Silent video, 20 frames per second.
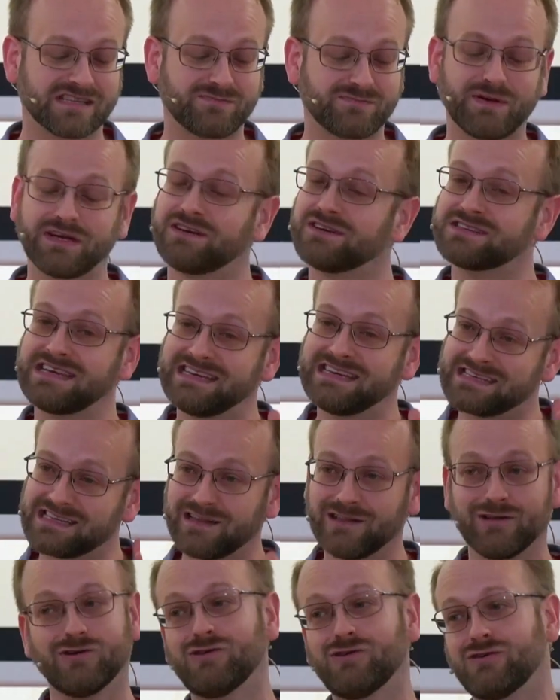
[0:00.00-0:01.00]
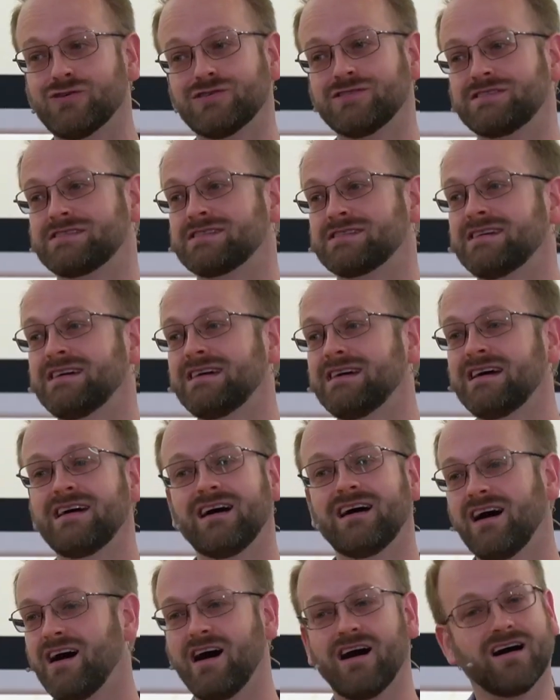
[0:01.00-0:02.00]
because he's Lord
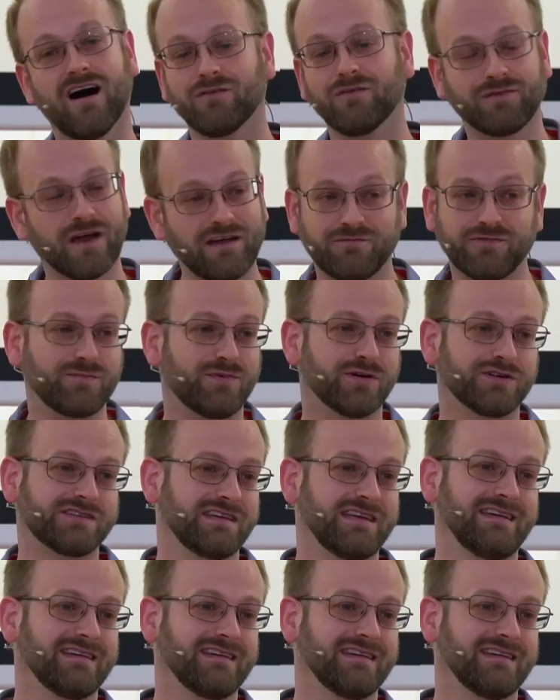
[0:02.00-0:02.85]
of everybody.